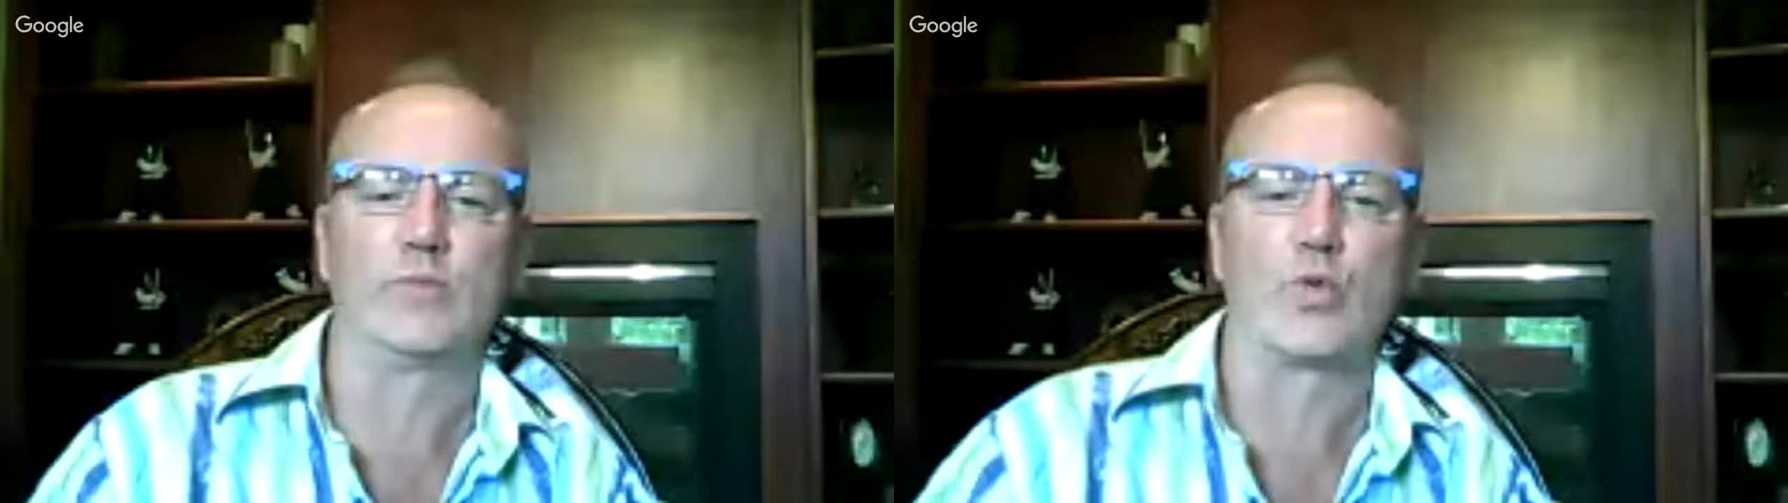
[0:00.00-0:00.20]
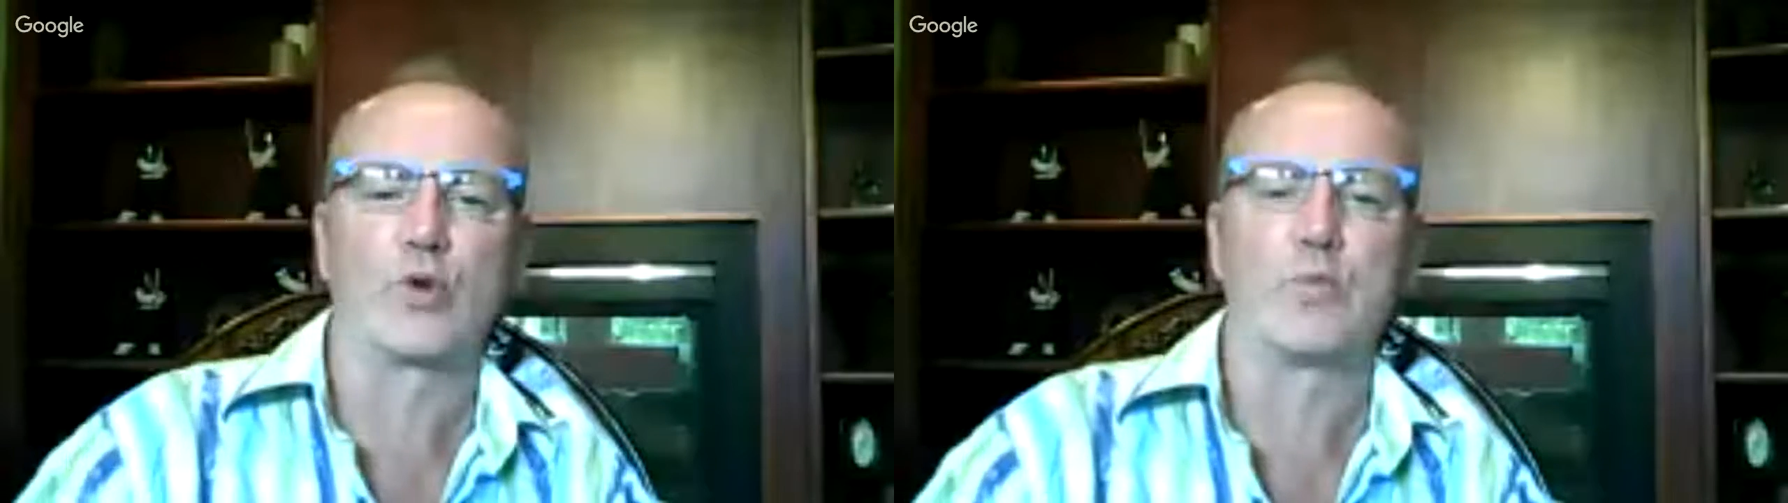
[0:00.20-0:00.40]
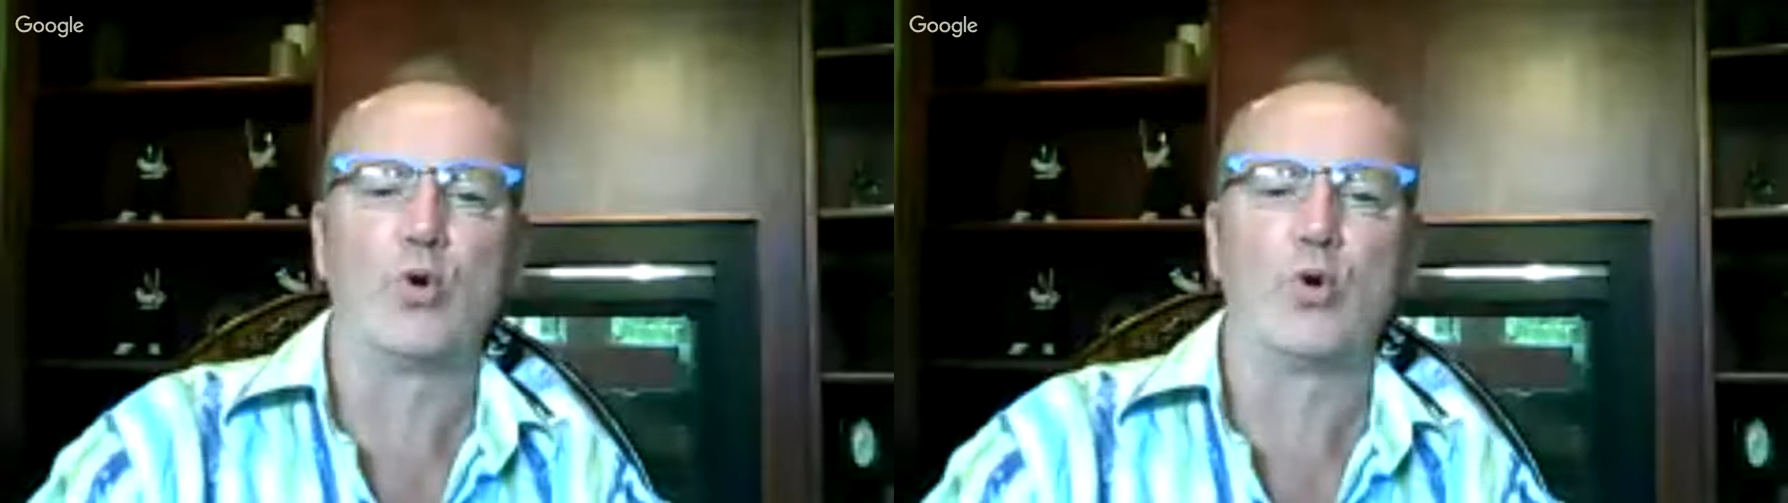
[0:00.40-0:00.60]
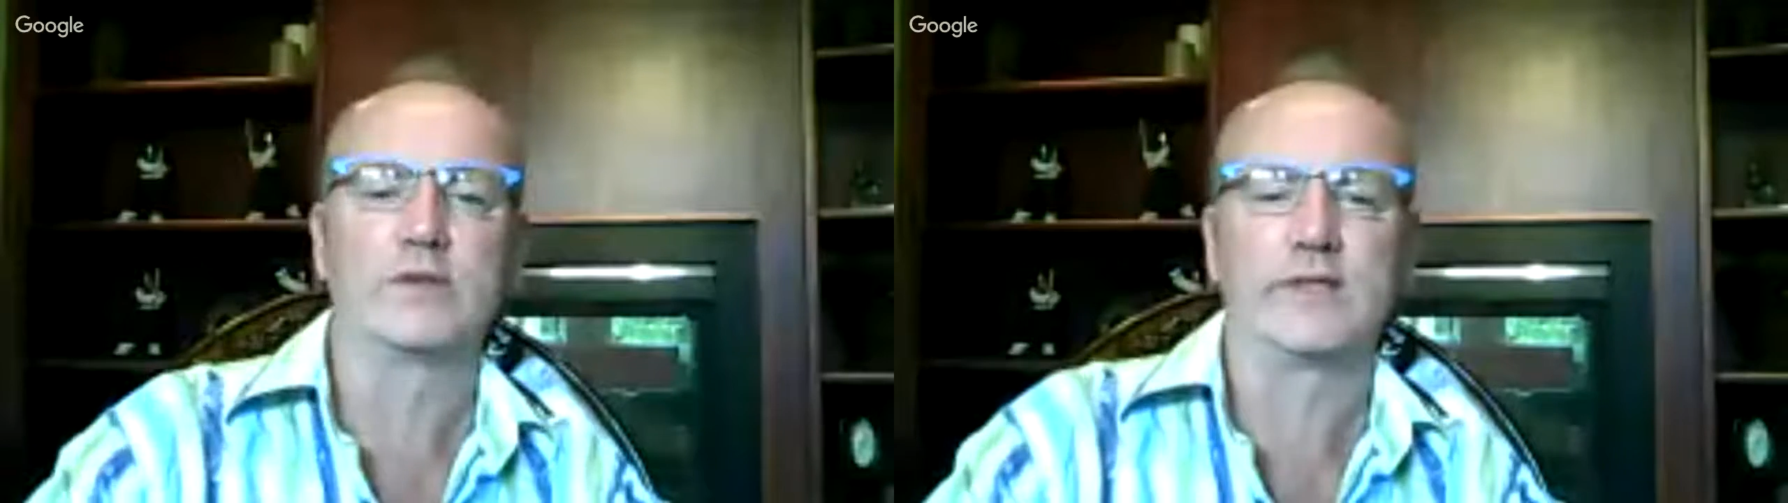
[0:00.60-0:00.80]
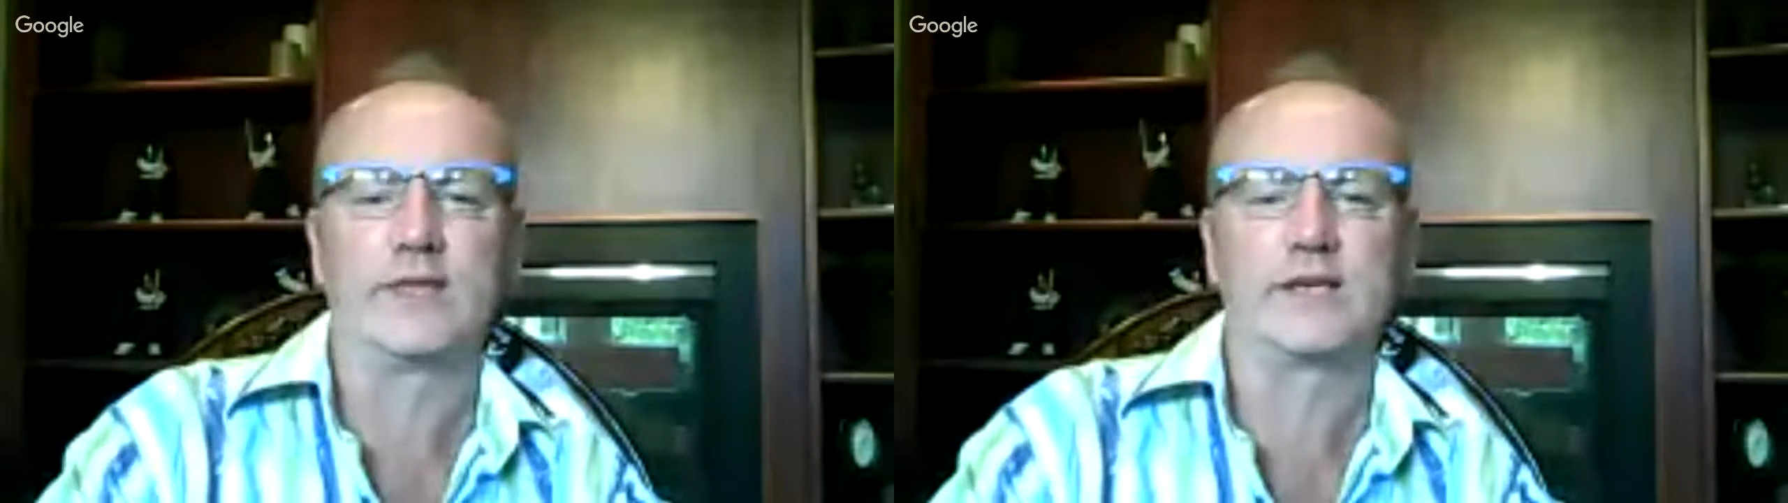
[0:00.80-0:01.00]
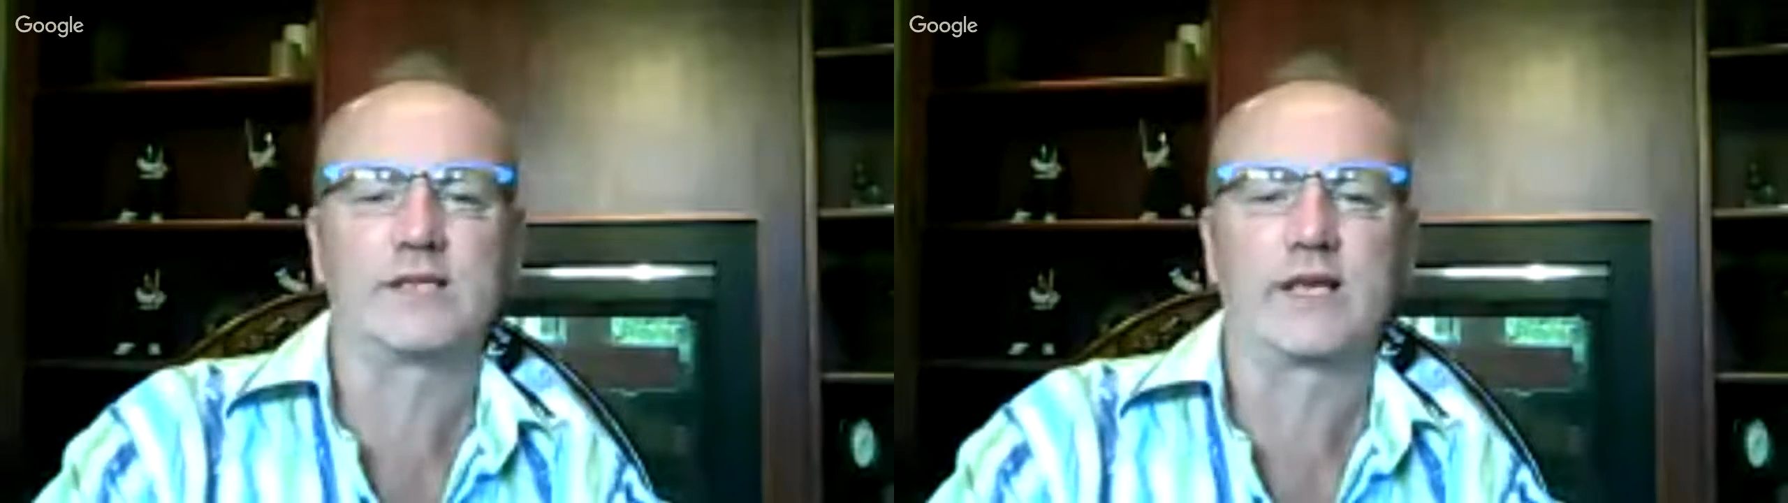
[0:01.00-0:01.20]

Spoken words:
wormholes and things